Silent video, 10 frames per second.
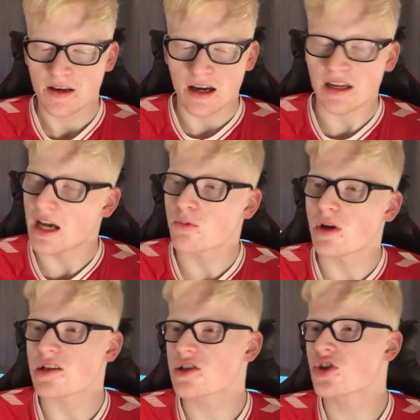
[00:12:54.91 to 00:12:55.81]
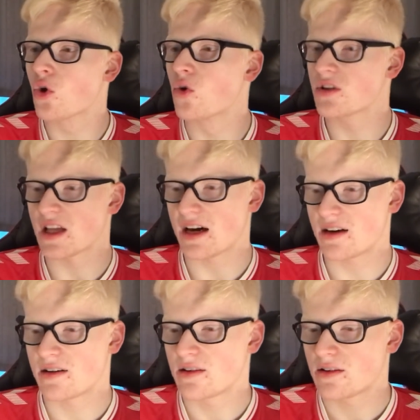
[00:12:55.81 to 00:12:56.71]
And had we had scored that,
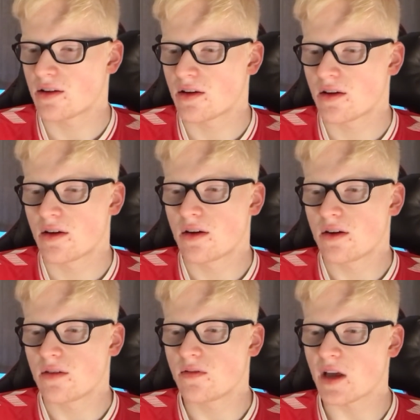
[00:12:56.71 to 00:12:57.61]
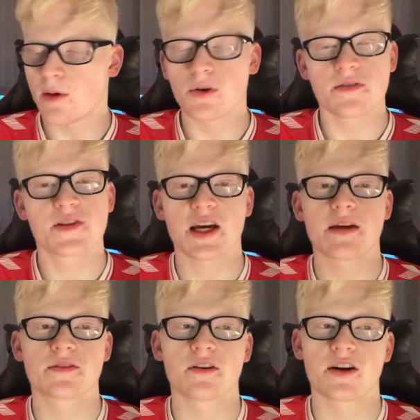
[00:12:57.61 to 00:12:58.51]
that would have
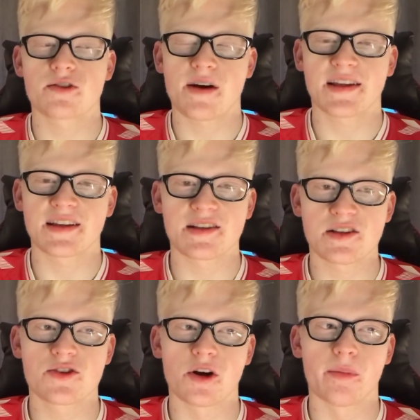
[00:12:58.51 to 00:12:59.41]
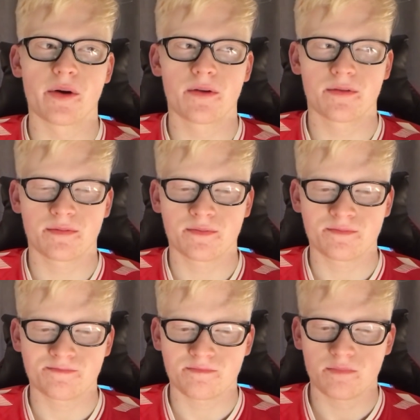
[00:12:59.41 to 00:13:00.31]
saved Nigel Adkins his job.
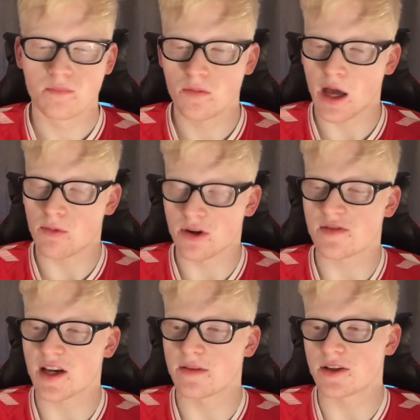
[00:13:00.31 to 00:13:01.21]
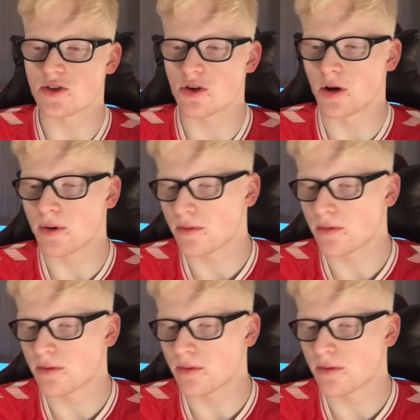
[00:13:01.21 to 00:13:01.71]
That would have saved his job.